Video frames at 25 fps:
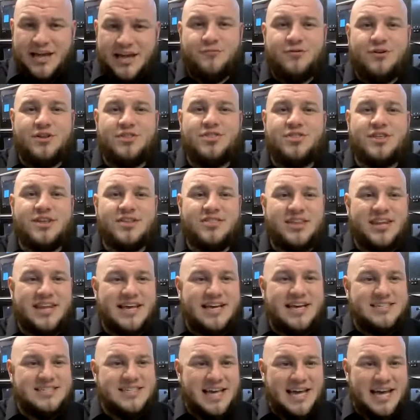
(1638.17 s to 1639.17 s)
Everything that
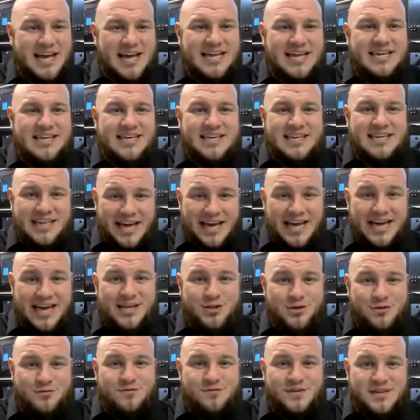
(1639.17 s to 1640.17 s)
has high heat, high
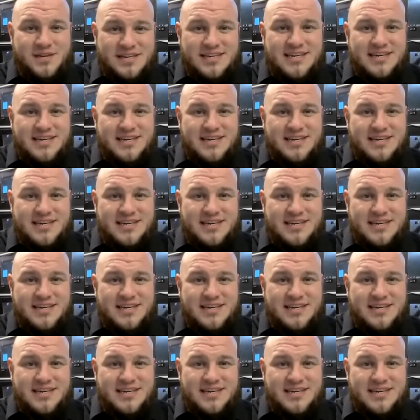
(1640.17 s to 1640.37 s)
UV